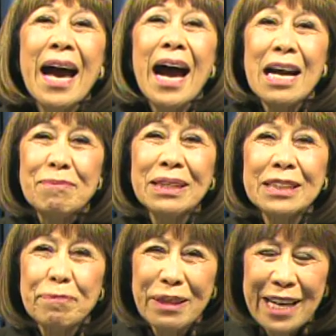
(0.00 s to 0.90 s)
I'm
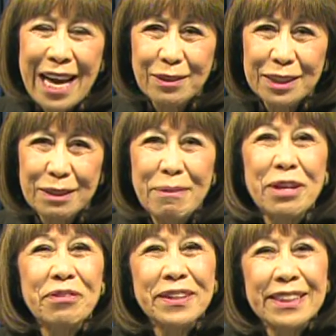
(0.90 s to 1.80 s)
Elizabeth Kautz,
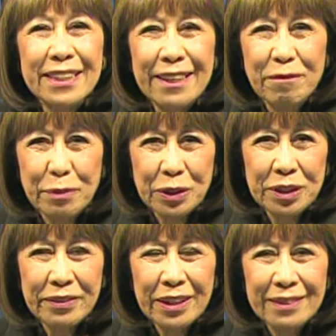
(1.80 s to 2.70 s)
Mayor of the City of
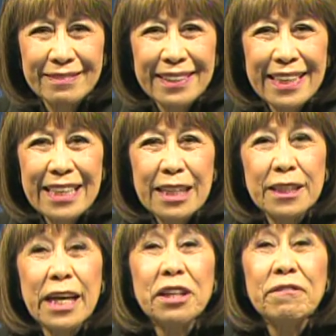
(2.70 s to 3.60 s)
Burnsville.
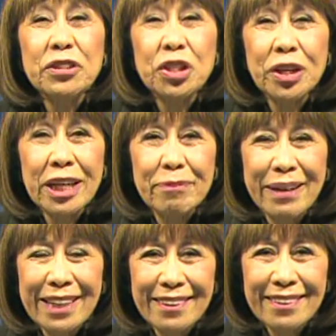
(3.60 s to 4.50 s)
Thank you for joining
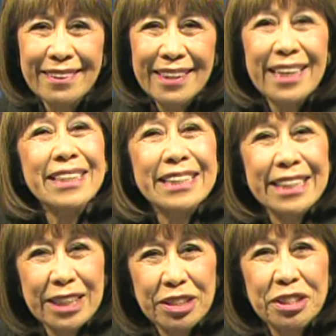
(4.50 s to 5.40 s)
me, and
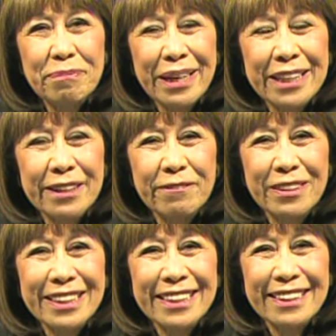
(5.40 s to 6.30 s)
continue to make a
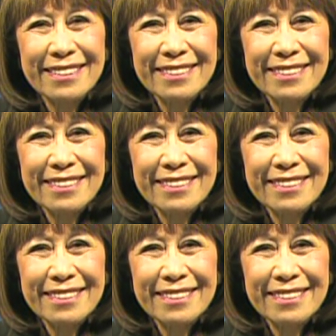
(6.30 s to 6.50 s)
difference.